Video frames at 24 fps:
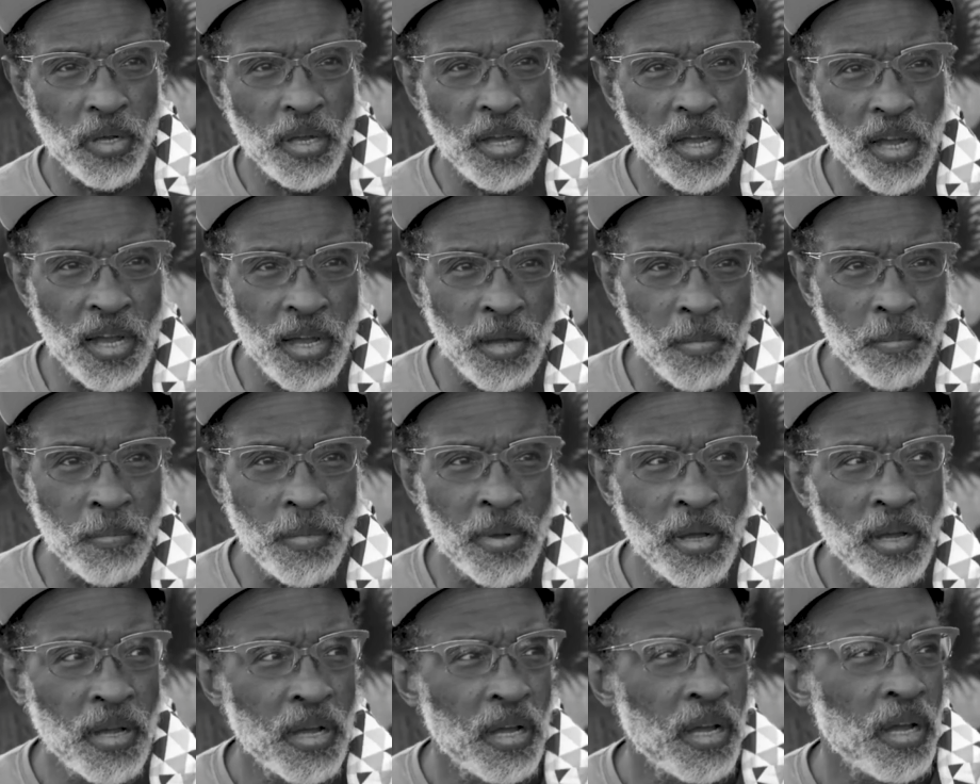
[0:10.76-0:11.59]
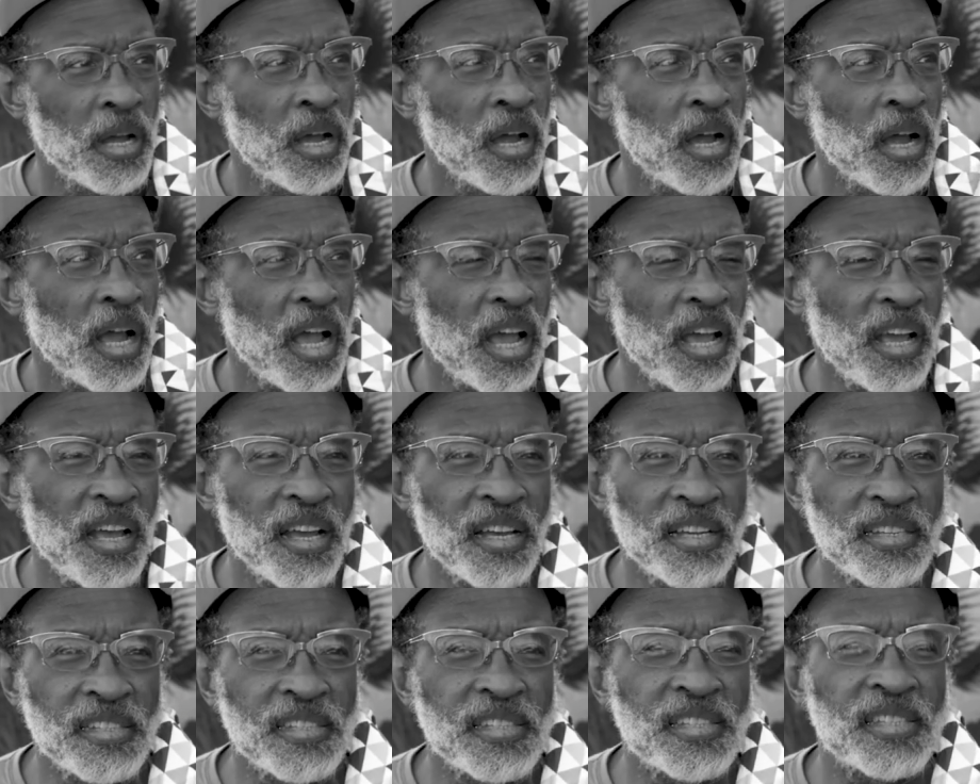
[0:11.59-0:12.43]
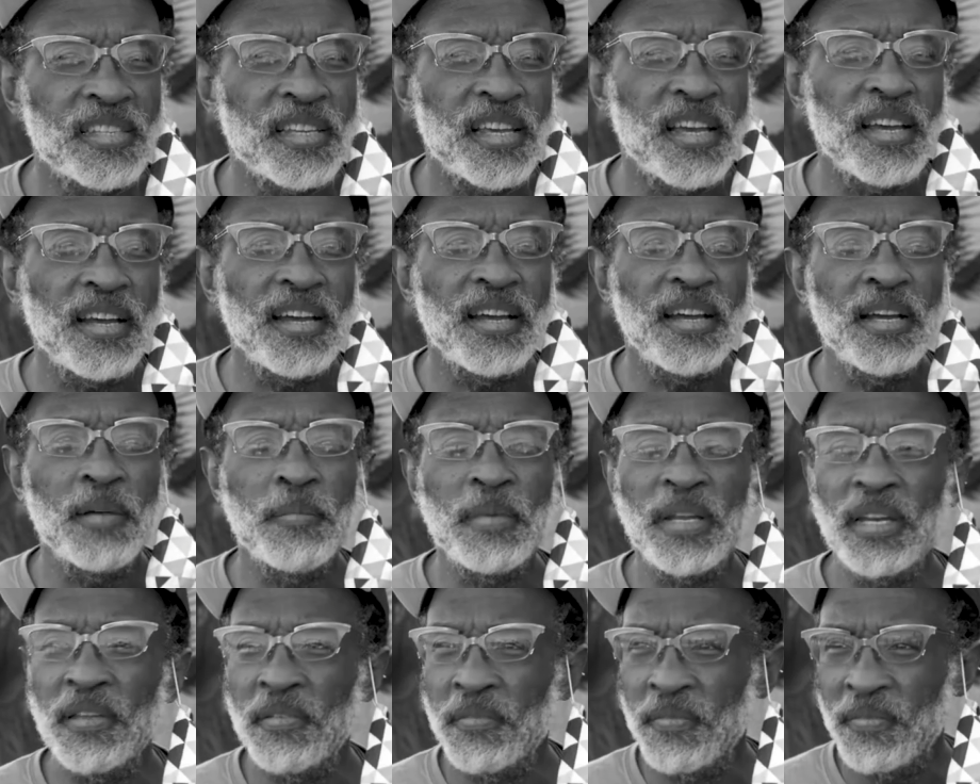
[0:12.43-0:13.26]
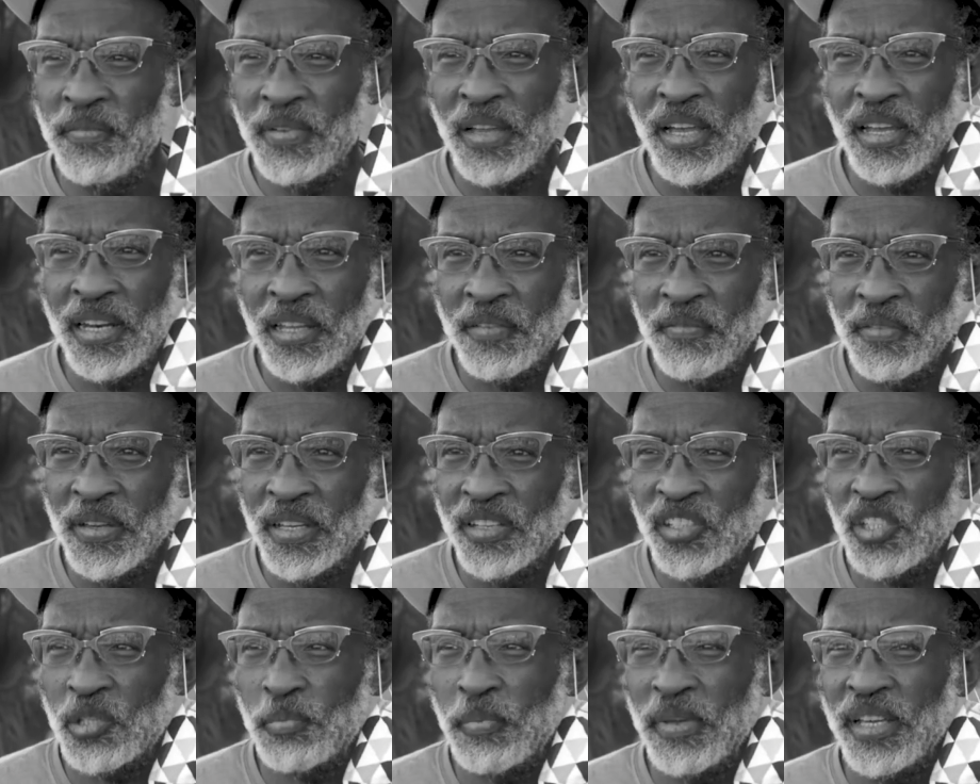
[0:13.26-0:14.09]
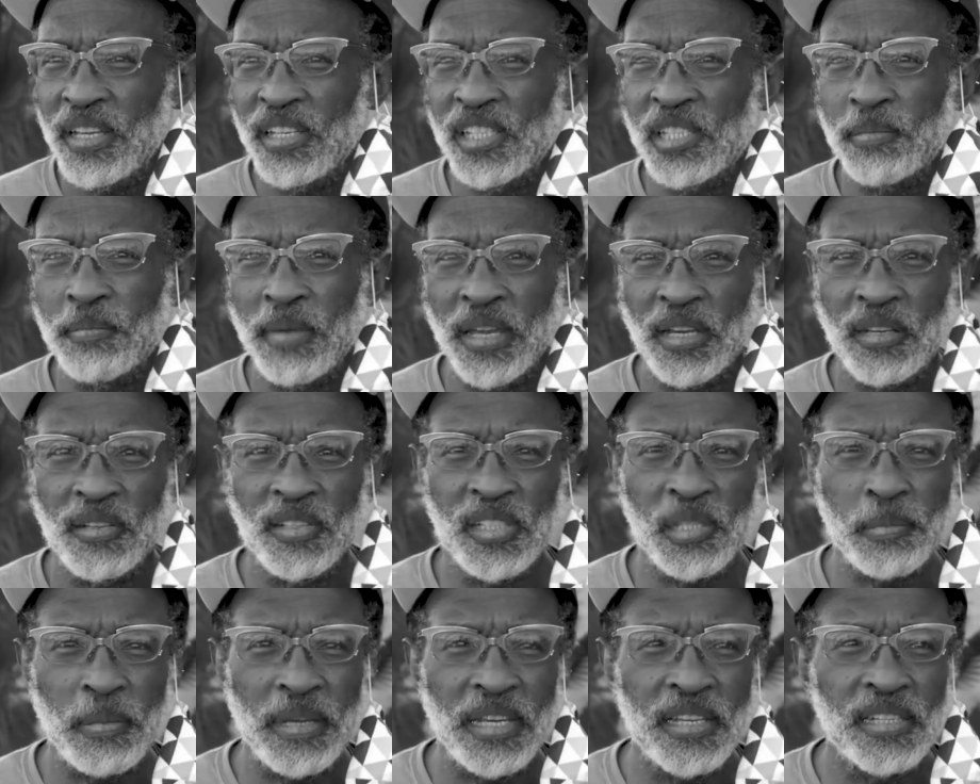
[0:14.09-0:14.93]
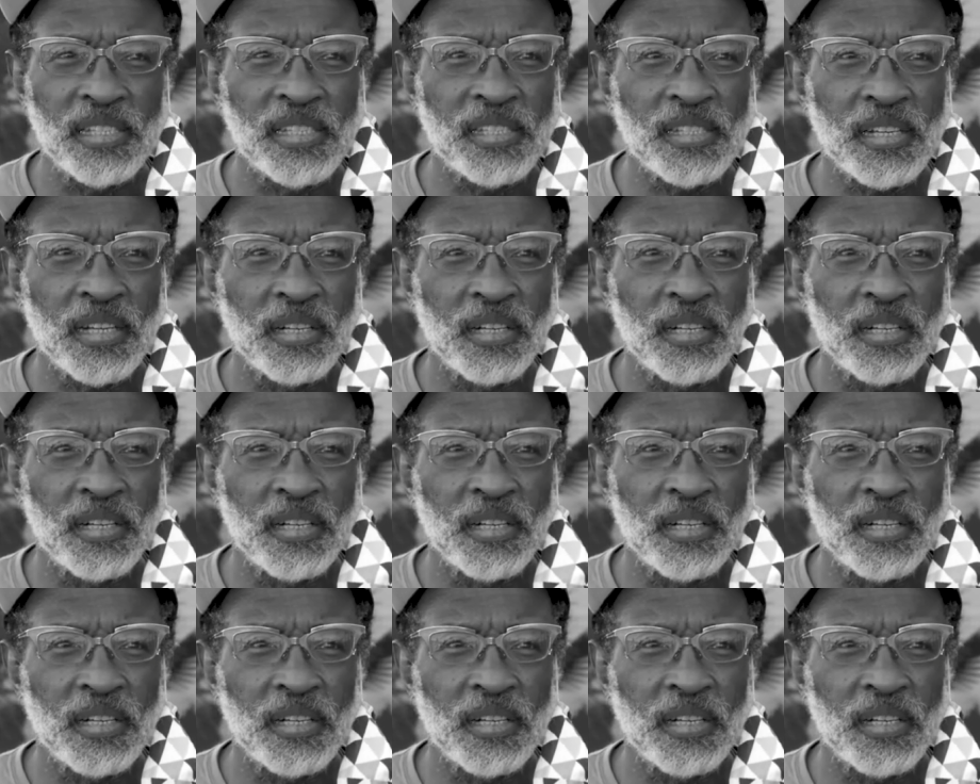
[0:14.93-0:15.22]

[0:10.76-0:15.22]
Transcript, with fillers: um, has um, an, an, event space, maker space